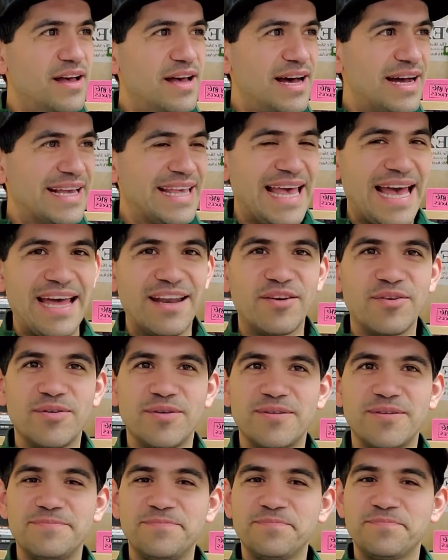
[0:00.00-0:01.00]
a
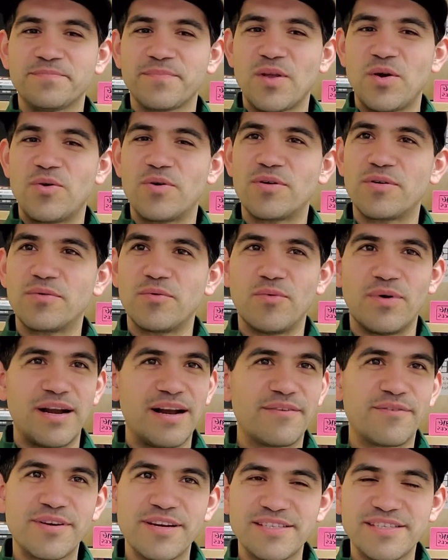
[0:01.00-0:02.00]
candle or
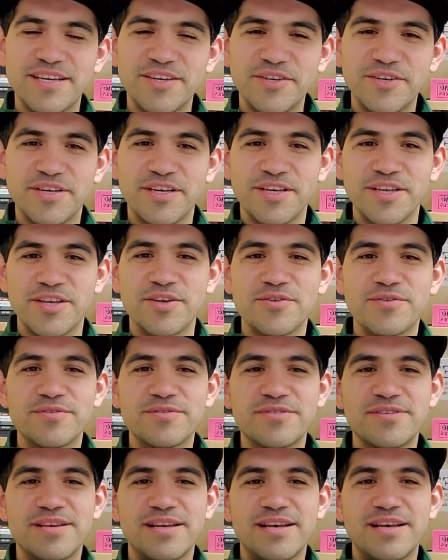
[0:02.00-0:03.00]
whatever it is that you can
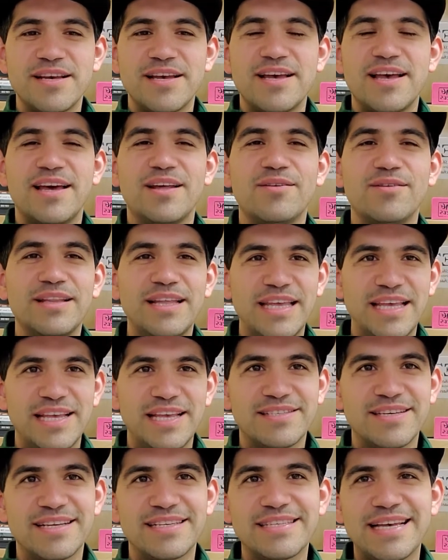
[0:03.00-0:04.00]
use, it'll ease
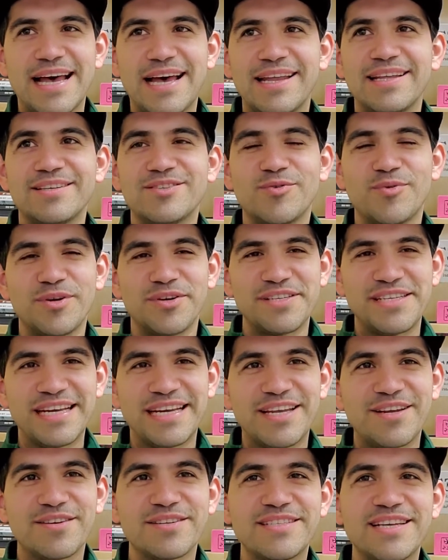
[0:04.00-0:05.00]
anxiety. So when you're
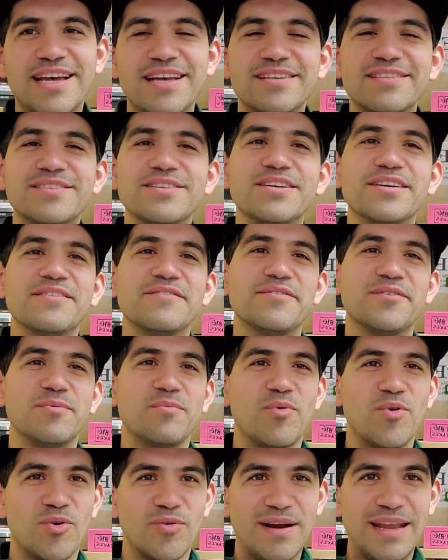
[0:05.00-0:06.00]
taking your test, you can feel
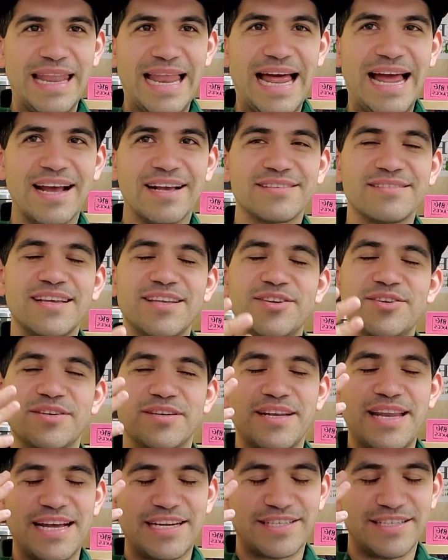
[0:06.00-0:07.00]
more relaxed and you
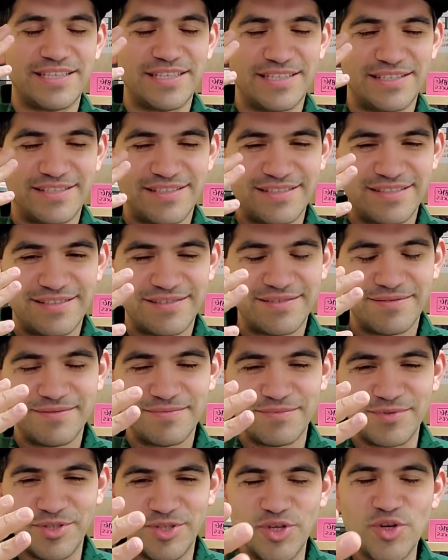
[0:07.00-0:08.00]
can actually
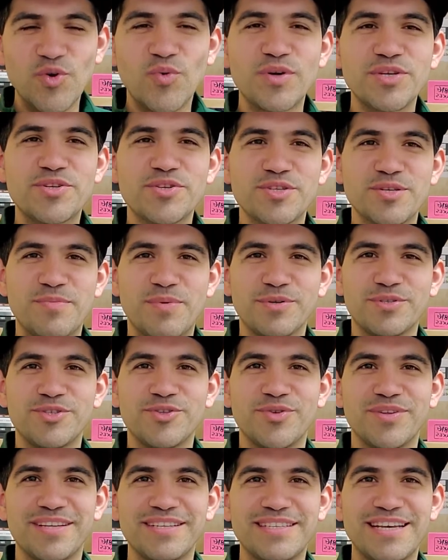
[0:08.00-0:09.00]
do what you're supposed to do
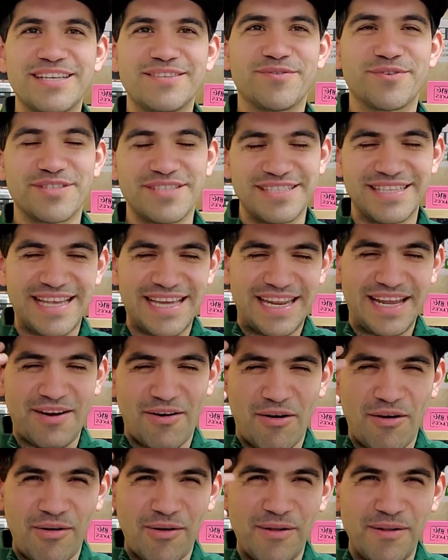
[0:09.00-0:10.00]
in the test versus getting
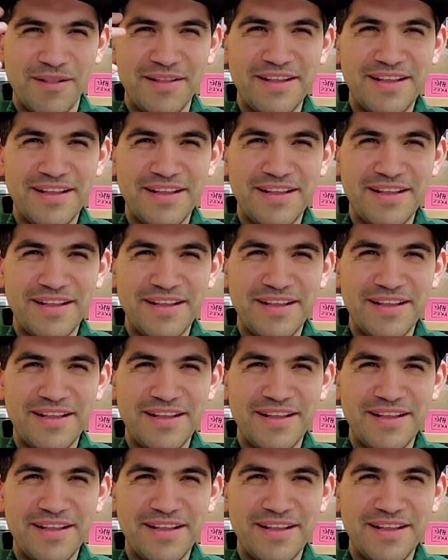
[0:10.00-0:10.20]
all,